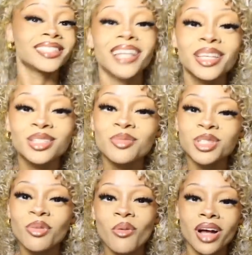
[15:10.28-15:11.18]
Thank you so
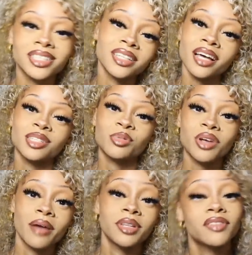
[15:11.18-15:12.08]
much for watching. Like,
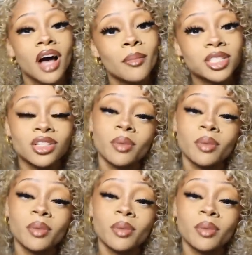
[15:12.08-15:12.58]
subscribe, leave comments,